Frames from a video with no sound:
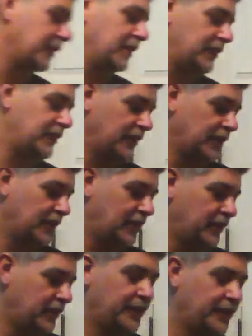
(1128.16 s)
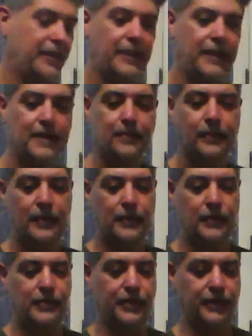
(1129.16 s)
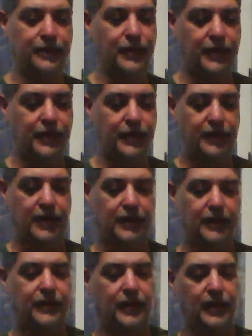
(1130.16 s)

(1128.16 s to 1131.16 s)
the kids to get killed, usually if they're good kids.